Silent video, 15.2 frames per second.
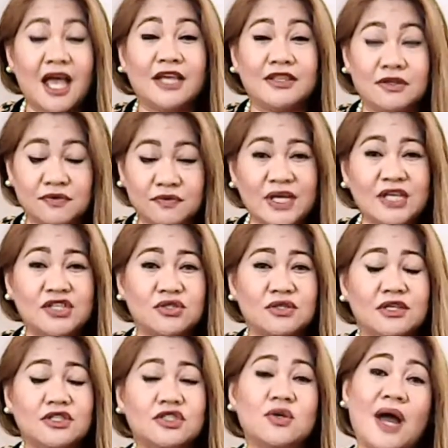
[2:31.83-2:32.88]
the
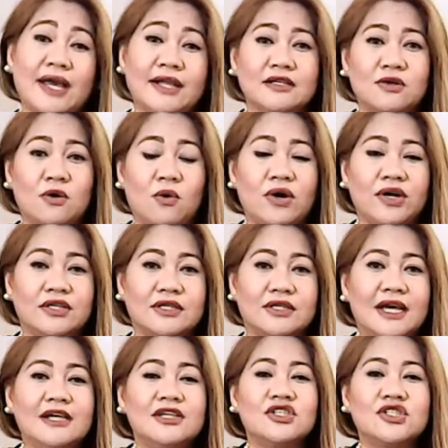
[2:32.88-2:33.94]
Regional Trial Court
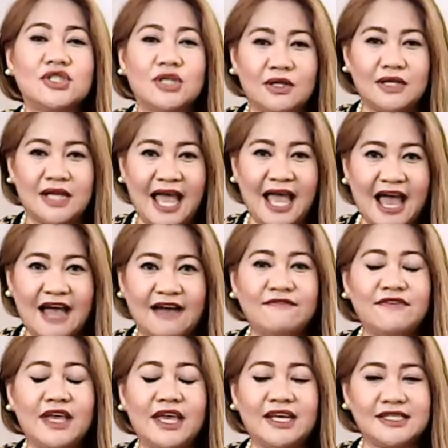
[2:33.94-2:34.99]
shall
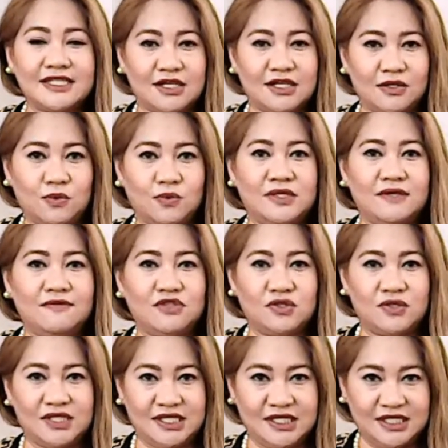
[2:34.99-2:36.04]
have exclusive
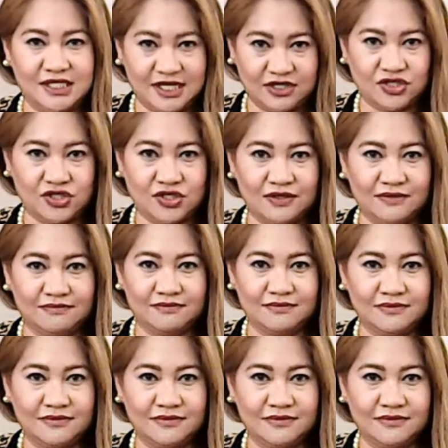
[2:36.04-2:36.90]
jurisdiction.